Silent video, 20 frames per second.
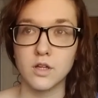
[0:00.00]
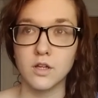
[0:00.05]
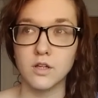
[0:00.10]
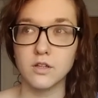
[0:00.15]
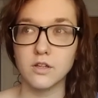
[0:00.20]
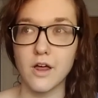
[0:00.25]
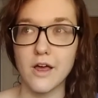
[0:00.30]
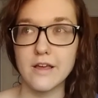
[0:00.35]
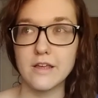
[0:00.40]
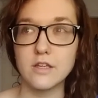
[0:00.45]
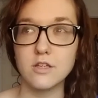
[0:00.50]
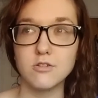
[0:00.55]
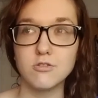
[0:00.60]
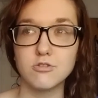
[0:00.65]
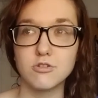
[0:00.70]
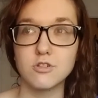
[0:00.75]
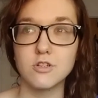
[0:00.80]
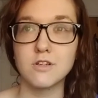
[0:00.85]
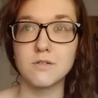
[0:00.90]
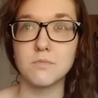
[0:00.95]
Like, you
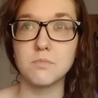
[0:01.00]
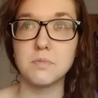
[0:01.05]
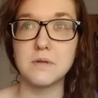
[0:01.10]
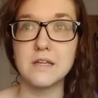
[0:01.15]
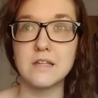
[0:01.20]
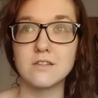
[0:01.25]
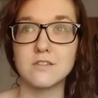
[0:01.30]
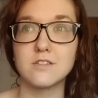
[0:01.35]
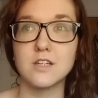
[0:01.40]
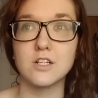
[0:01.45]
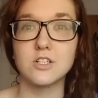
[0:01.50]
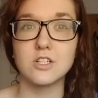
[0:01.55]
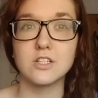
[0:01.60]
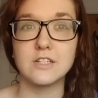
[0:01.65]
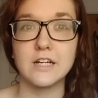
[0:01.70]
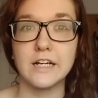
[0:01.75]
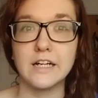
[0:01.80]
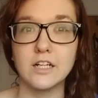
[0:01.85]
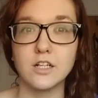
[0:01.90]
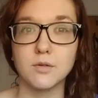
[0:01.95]
shouldn't be in such a
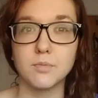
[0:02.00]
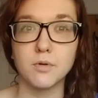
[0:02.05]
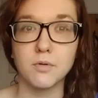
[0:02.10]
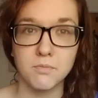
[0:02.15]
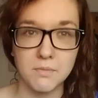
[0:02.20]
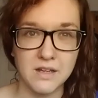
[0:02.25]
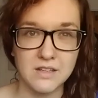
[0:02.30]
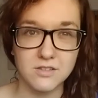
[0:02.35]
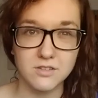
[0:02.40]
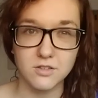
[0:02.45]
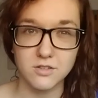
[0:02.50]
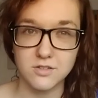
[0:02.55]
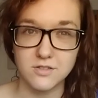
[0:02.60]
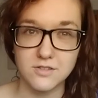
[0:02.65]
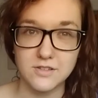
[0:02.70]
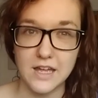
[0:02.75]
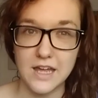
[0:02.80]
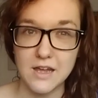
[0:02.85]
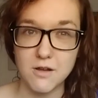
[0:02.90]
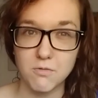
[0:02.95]
terrible mental
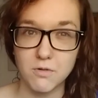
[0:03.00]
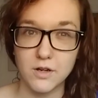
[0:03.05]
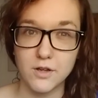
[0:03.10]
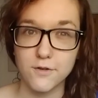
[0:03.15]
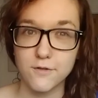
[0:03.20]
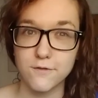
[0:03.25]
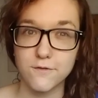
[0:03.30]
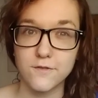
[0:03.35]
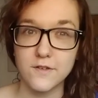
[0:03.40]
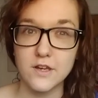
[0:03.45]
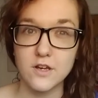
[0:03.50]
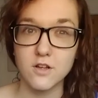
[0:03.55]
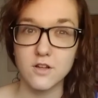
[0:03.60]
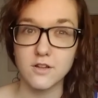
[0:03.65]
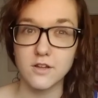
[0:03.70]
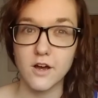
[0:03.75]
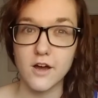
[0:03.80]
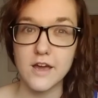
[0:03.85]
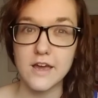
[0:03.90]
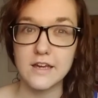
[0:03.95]
state where you feel
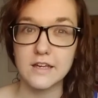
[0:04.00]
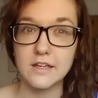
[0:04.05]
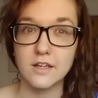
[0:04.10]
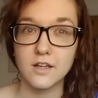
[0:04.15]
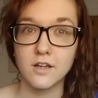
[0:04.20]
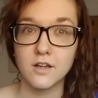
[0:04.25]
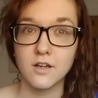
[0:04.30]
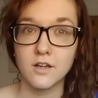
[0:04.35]
like